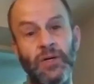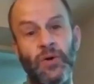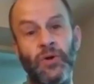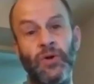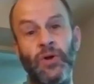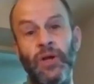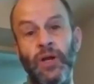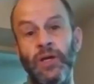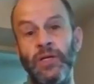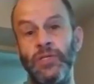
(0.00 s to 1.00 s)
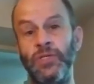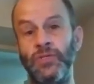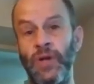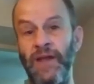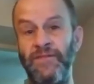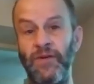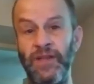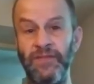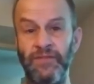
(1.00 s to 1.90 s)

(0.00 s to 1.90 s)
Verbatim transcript: or strive for